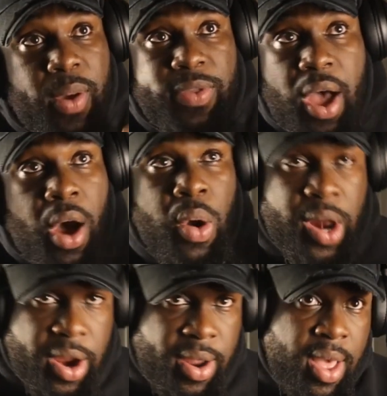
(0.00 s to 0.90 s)
a
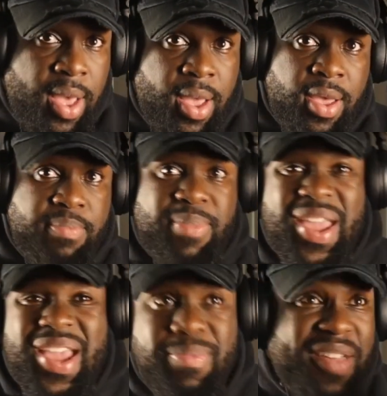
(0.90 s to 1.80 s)
howler.
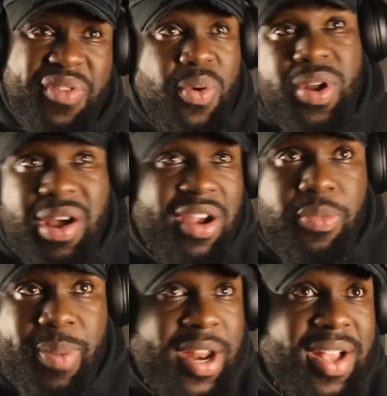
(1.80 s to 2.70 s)
Maybe if you want to argue
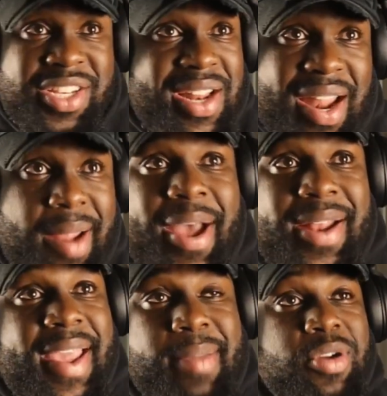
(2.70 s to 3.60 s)
Badia Shield had a
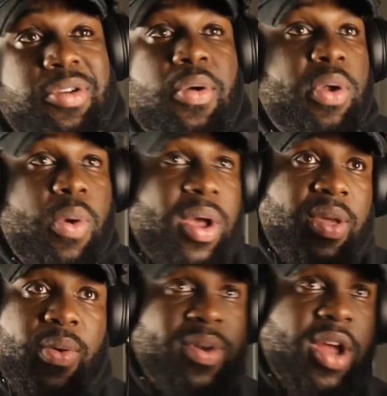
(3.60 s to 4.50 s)
bad game, but no one walked
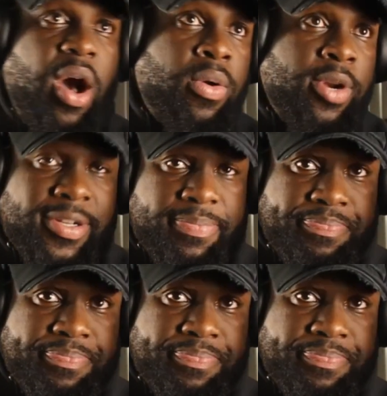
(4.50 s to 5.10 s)
away with a howler.